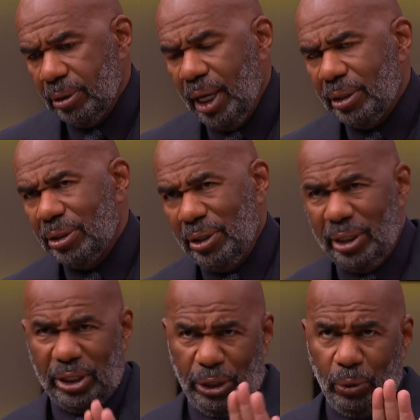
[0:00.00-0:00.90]
I, you know,
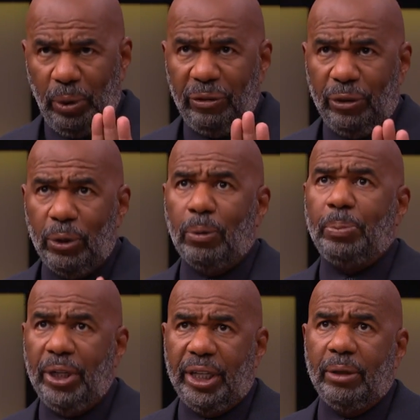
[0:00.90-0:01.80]
it's a cute way for you to
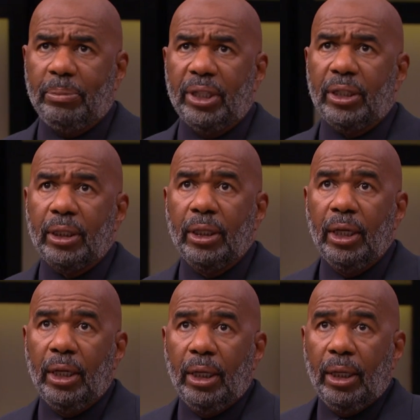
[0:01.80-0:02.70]
put it, but
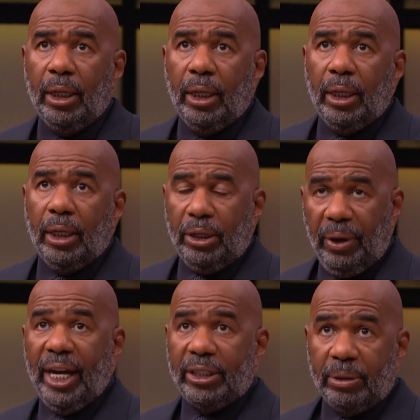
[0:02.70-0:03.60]
you
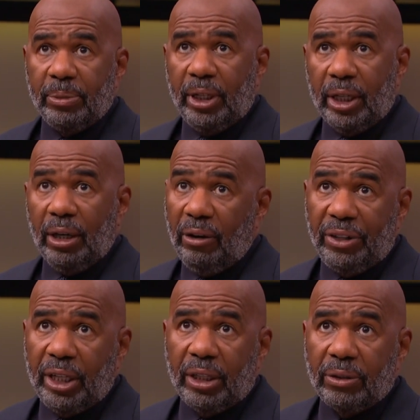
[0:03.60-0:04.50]
asked him to cut it off, he
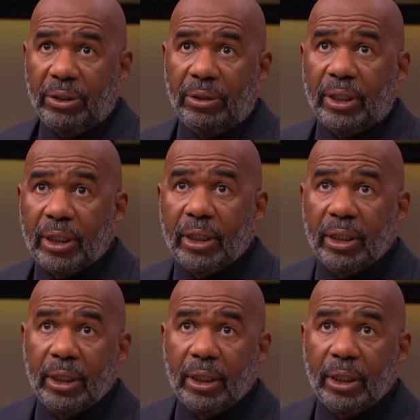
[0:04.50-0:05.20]
ain't gonna do it.